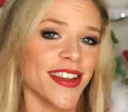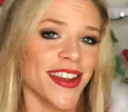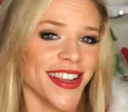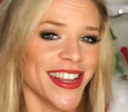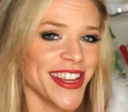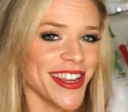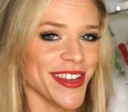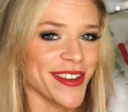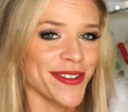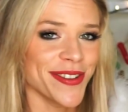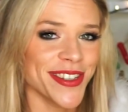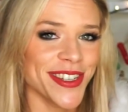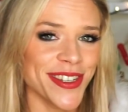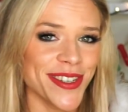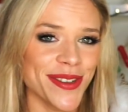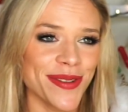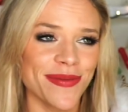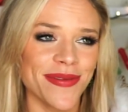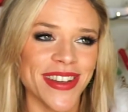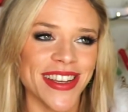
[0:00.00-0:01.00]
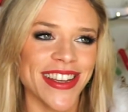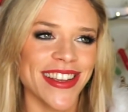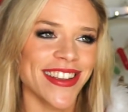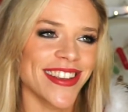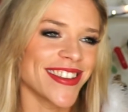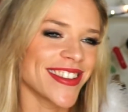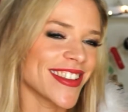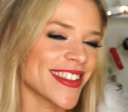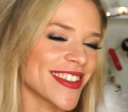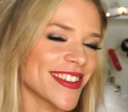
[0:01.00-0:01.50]
YouTube,
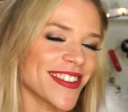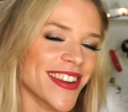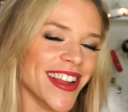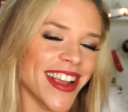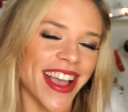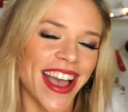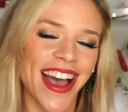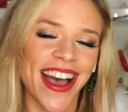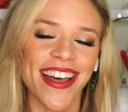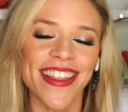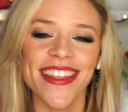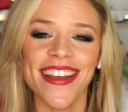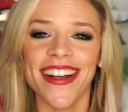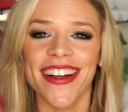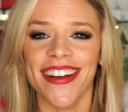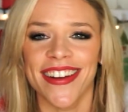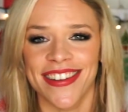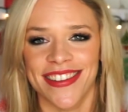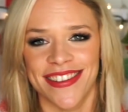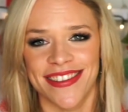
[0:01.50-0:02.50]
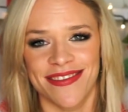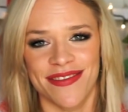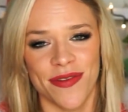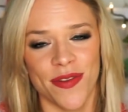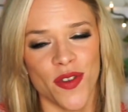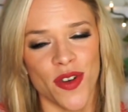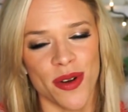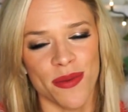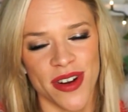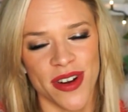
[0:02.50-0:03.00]
including other
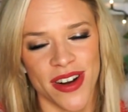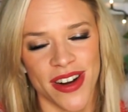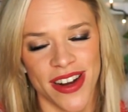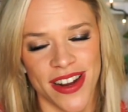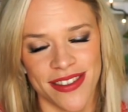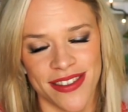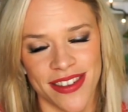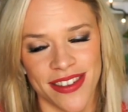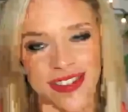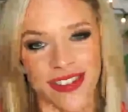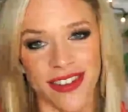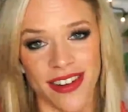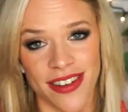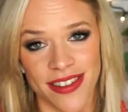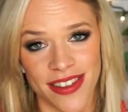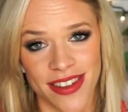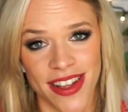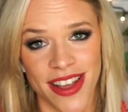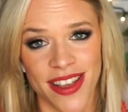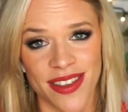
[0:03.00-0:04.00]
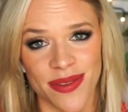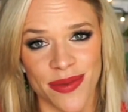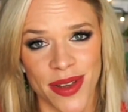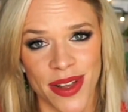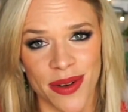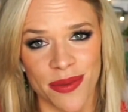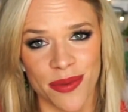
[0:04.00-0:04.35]
former disgruntled ESPN